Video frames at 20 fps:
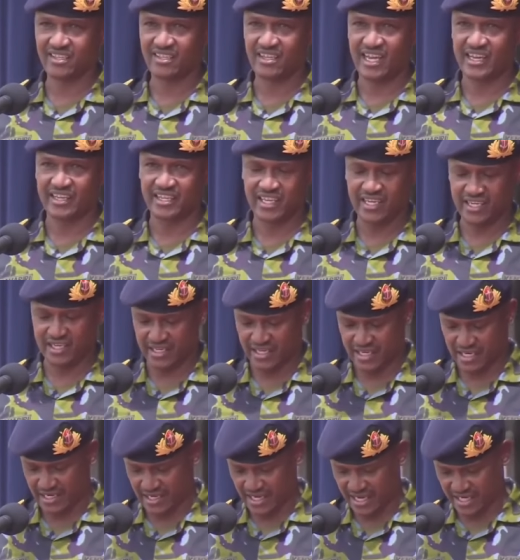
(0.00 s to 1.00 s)
again
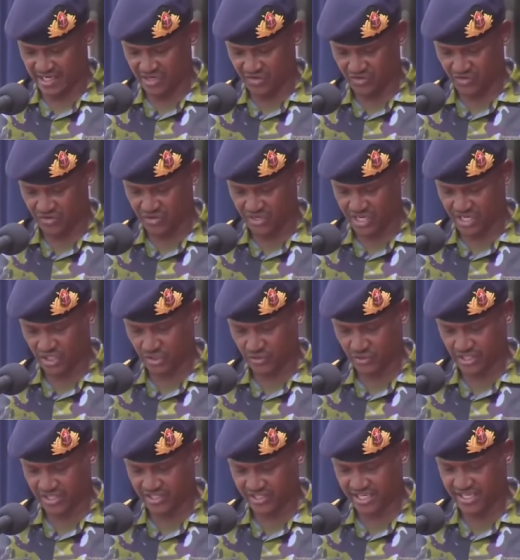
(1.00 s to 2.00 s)
in line with your national
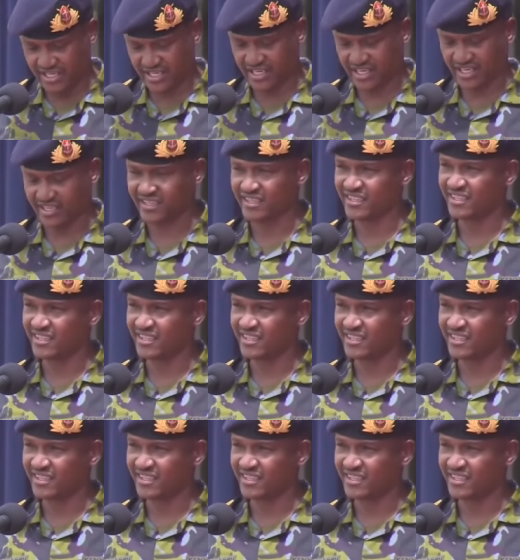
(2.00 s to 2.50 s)
agenda,